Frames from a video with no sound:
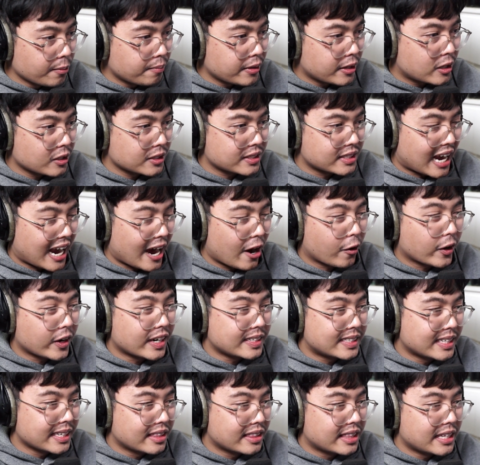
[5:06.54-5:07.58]
because I already
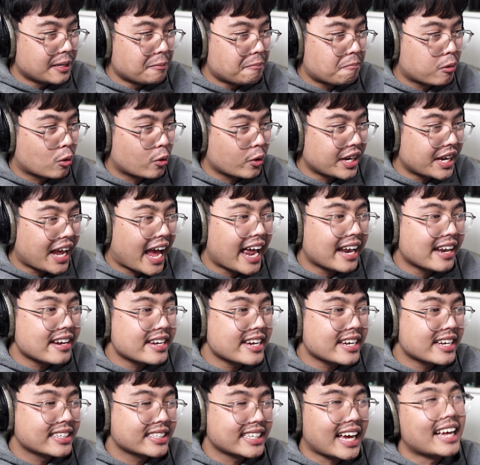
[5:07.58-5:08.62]
did the
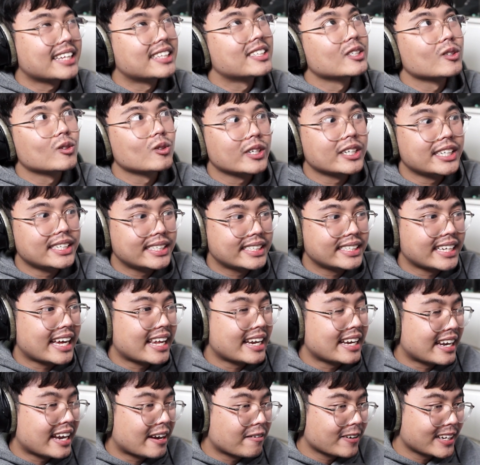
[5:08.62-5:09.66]
pre-editing because I had to
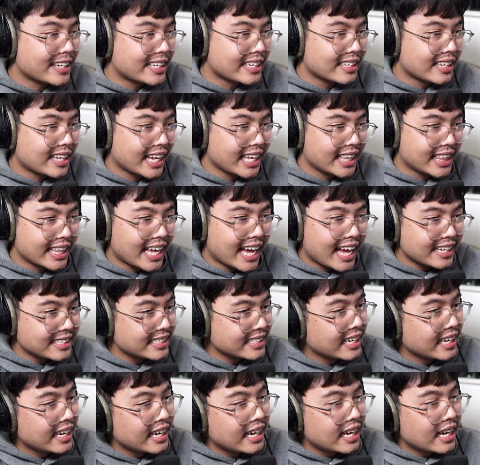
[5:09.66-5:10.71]
reset and everything like that.
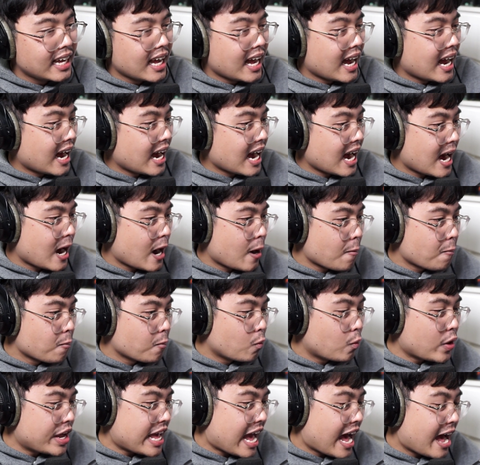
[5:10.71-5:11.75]

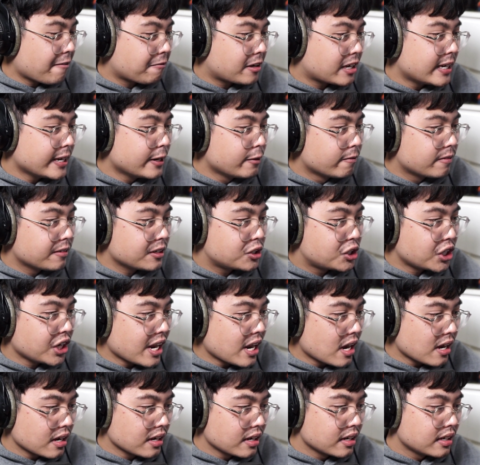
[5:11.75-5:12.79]
Um, we have Kid
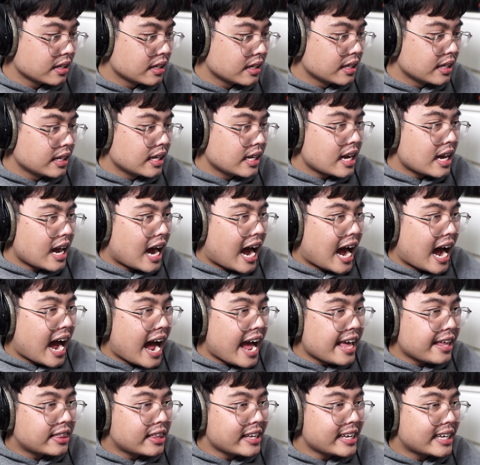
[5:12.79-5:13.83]
Vegeta.
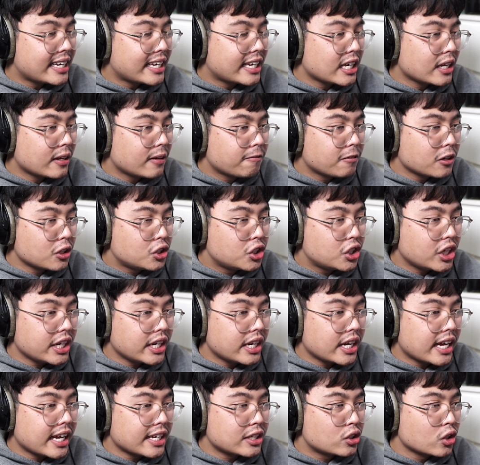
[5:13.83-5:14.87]
I think Kid
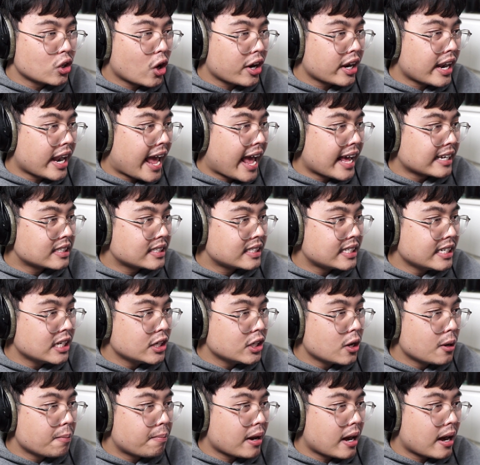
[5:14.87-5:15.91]
Vegeta is not an S
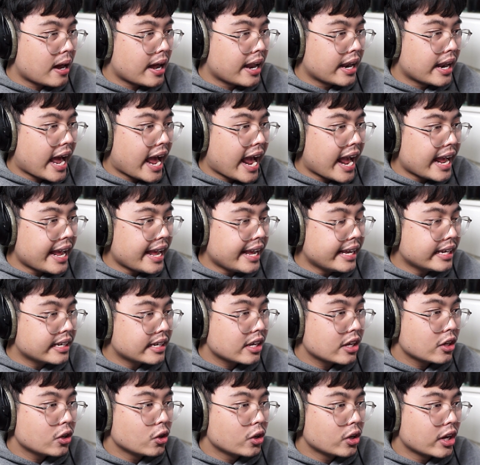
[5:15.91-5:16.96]
tier, but an A
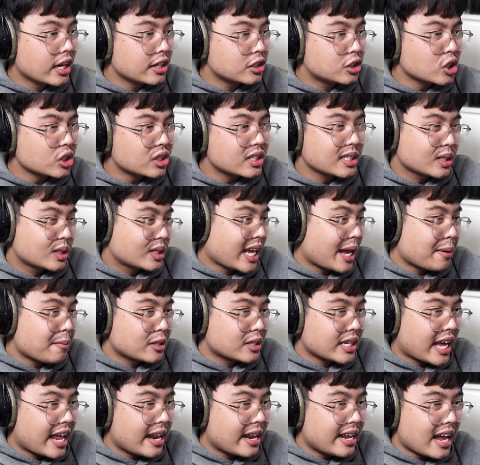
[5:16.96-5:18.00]
unit, just the same
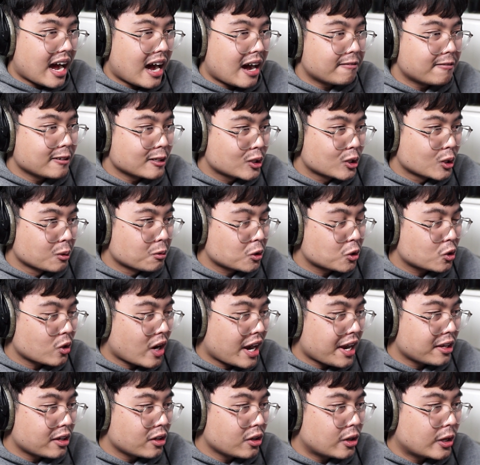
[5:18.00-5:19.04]
as any other Super
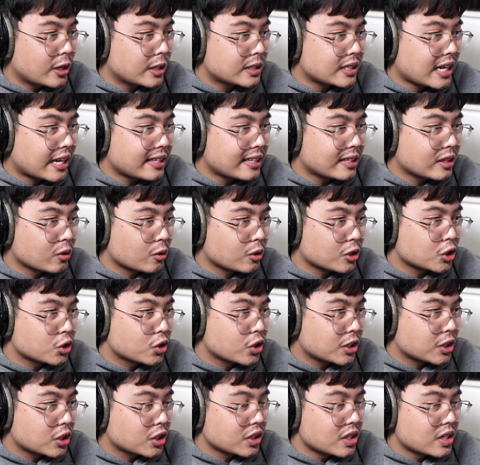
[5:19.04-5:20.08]
Strike units. I think the
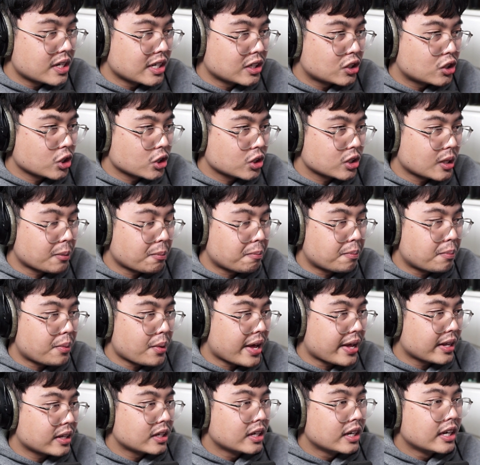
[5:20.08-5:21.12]
restriction is just a
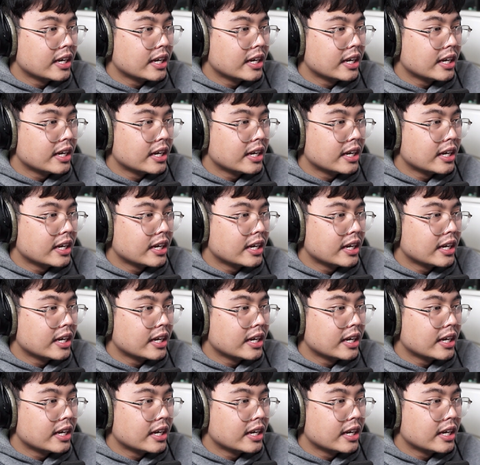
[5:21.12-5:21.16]
bit